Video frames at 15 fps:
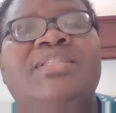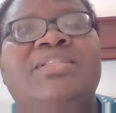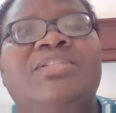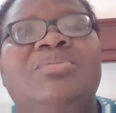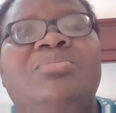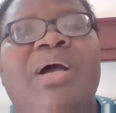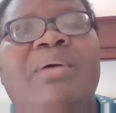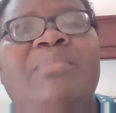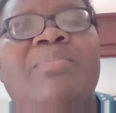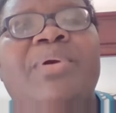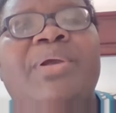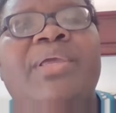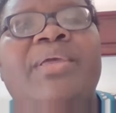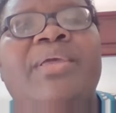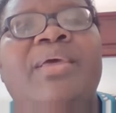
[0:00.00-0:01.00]
in
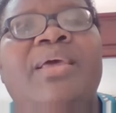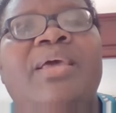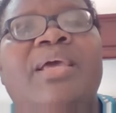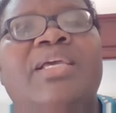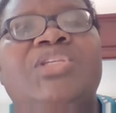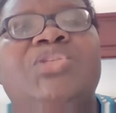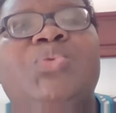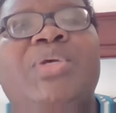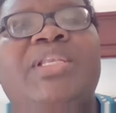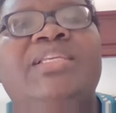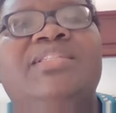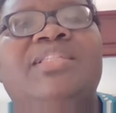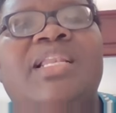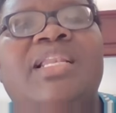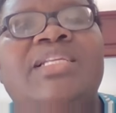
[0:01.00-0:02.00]
Zimbabwe, as well
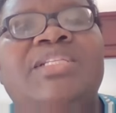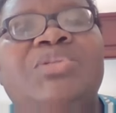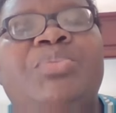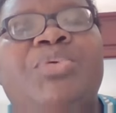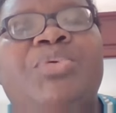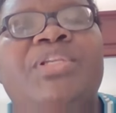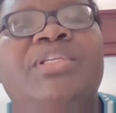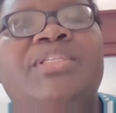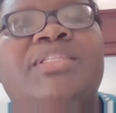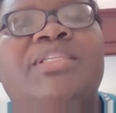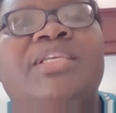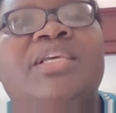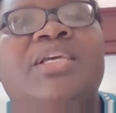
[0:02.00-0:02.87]
as the land policy.